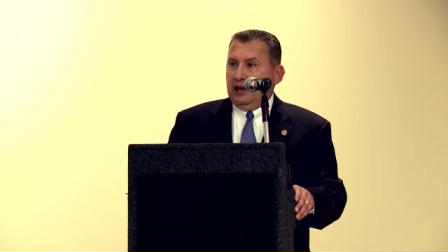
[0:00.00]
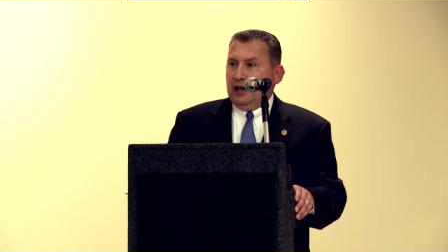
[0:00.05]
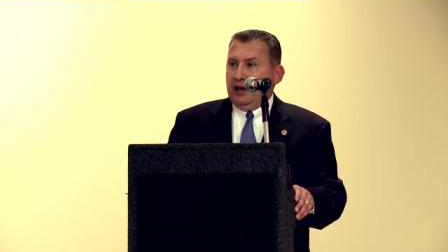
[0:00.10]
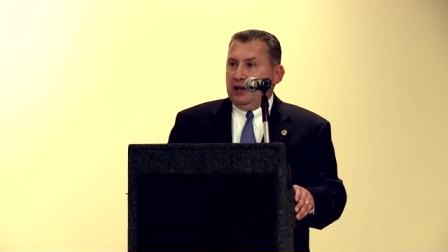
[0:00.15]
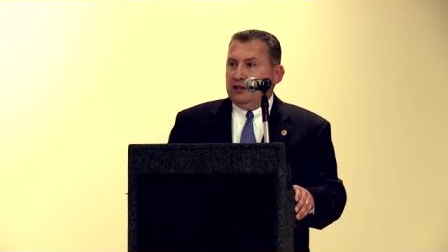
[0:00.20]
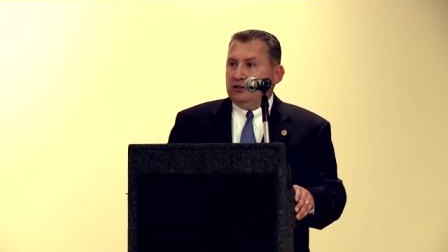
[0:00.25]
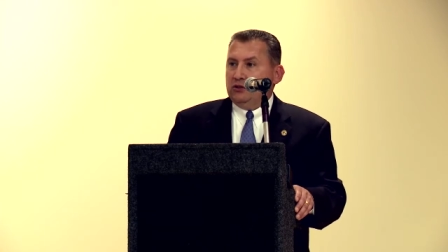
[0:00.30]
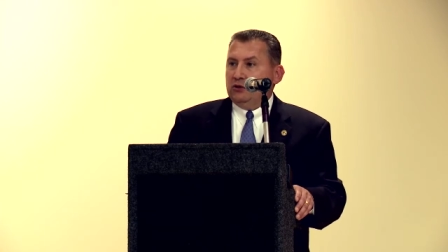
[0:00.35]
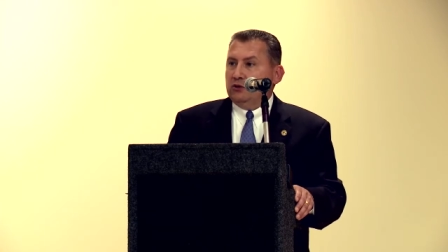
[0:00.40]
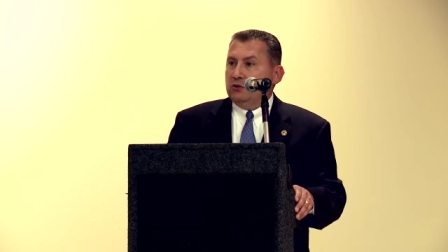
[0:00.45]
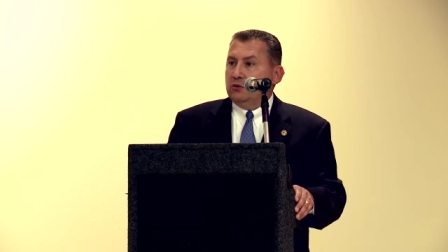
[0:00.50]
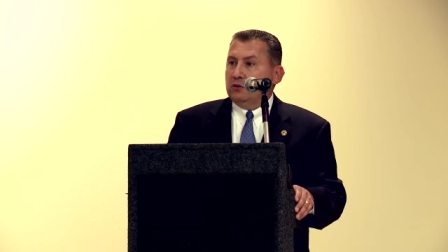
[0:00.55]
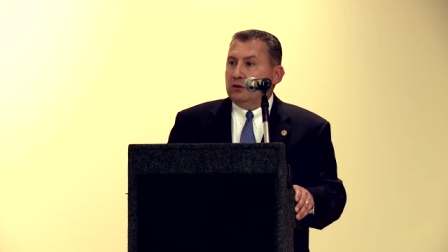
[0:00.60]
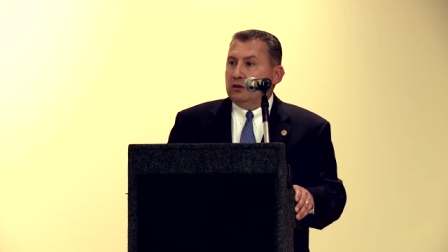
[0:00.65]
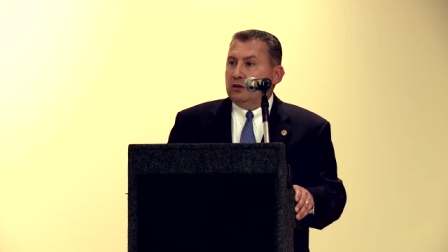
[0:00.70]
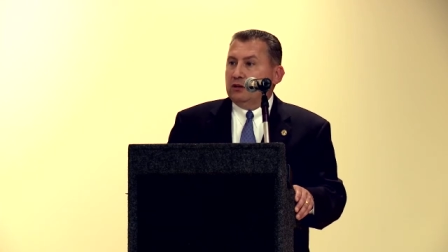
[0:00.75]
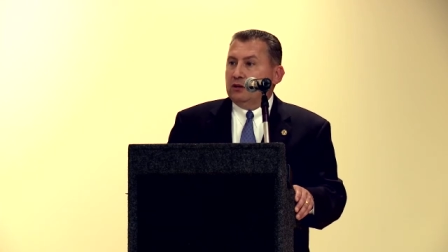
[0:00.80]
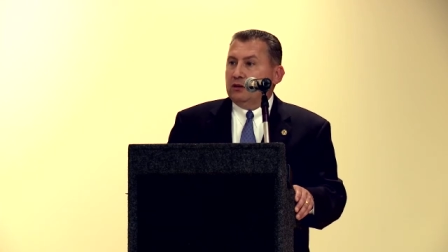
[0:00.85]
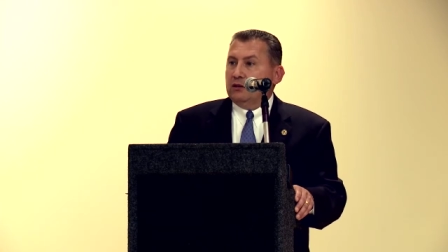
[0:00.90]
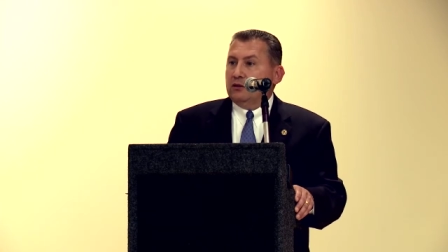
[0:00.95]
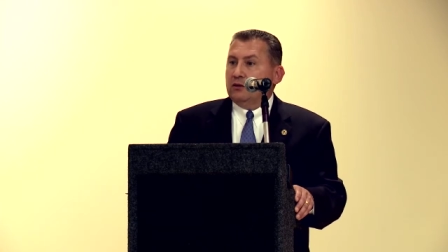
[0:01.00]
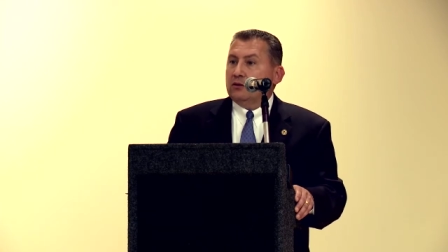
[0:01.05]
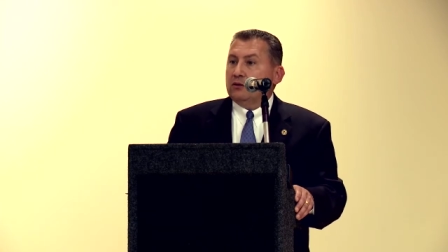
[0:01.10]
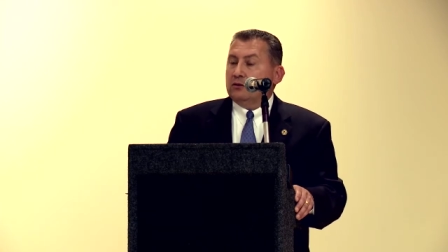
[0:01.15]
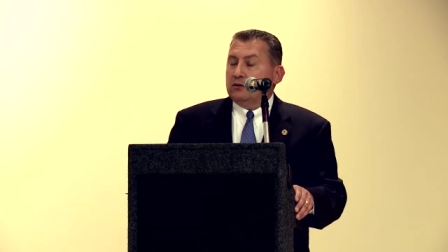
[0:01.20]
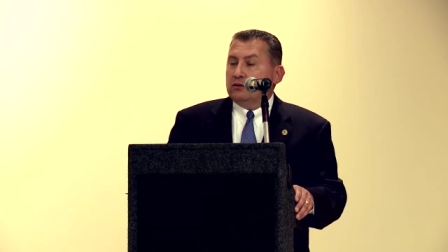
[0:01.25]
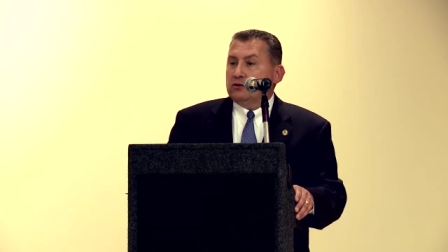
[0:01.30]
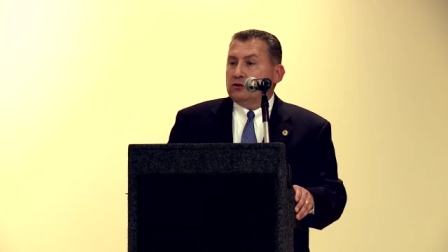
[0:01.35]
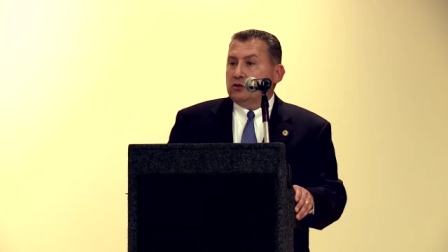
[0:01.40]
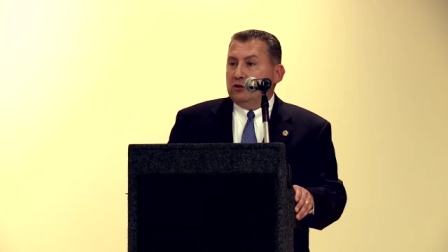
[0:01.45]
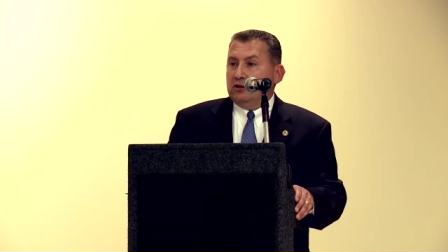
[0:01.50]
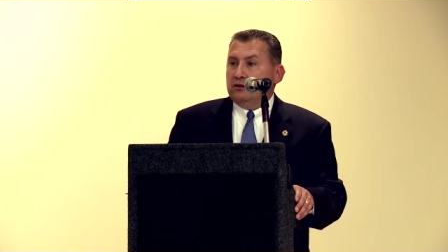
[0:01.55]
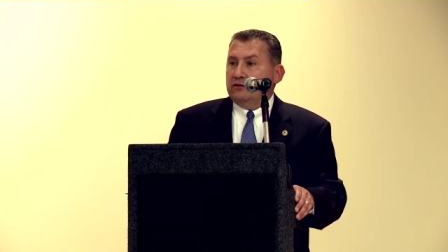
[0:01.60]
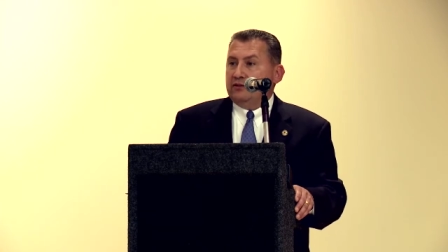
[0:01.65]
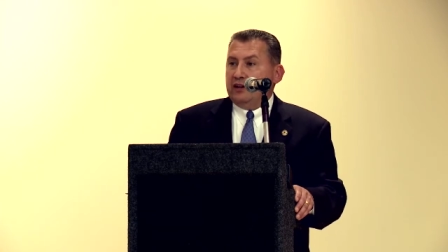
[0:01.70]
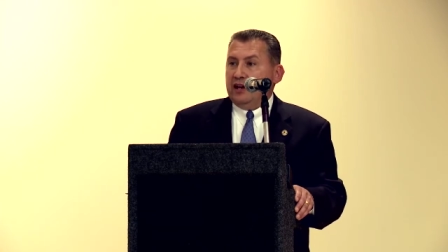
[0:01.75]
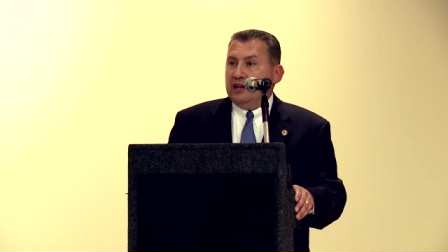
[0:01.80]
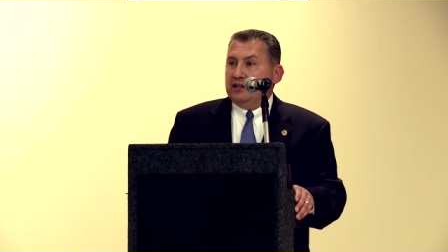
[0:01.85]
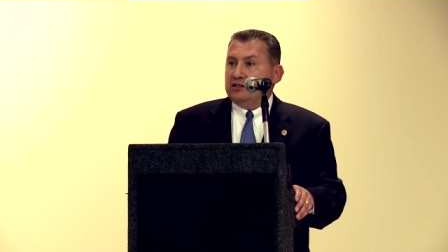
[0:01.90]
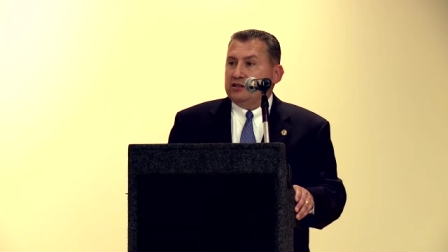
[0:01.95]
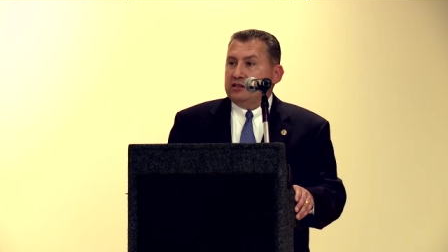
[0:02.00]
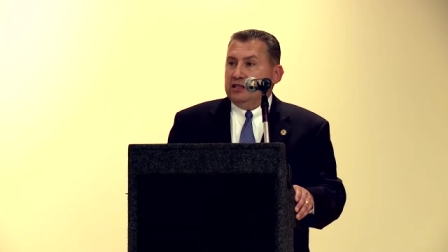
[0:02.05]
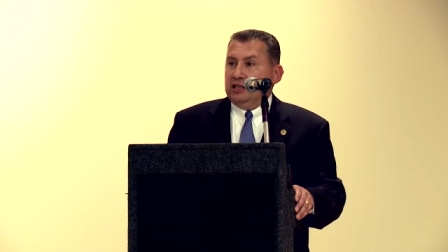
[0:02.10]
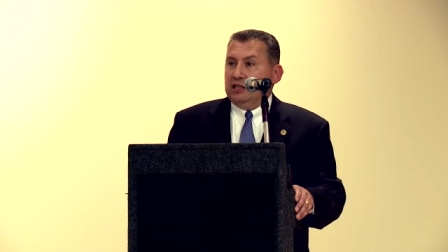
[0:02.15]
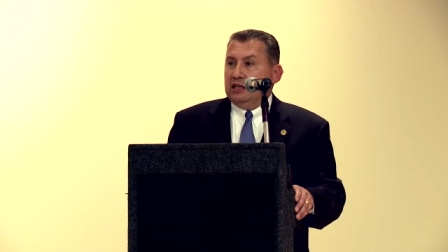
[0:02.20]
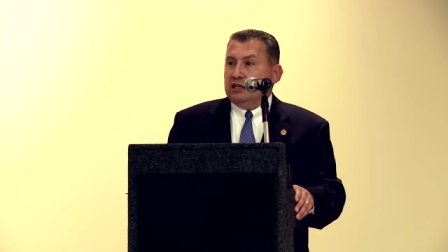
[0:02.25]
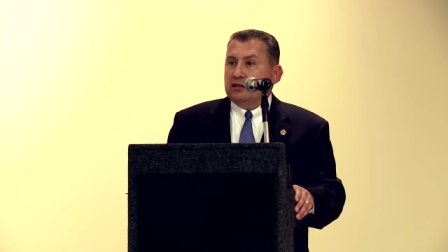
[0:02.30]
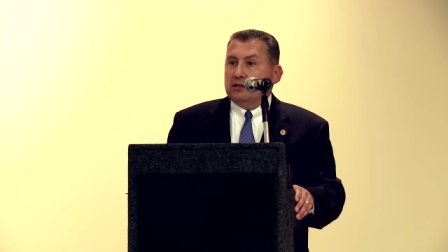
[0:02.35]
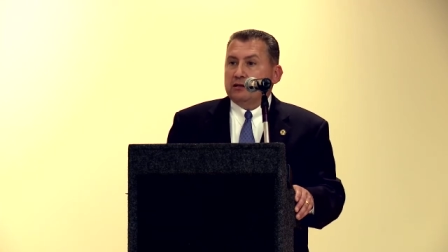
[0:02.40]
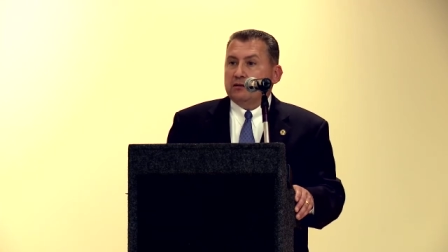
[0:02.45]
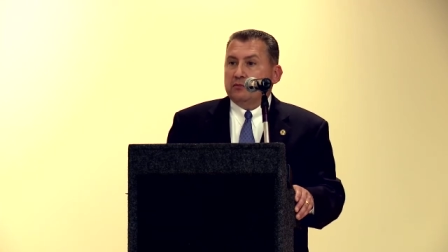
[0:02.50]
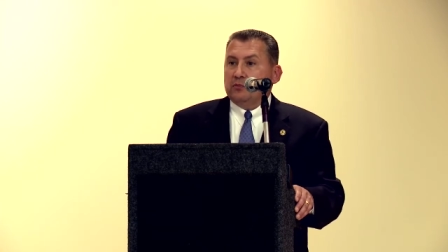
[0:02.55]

and to serve as the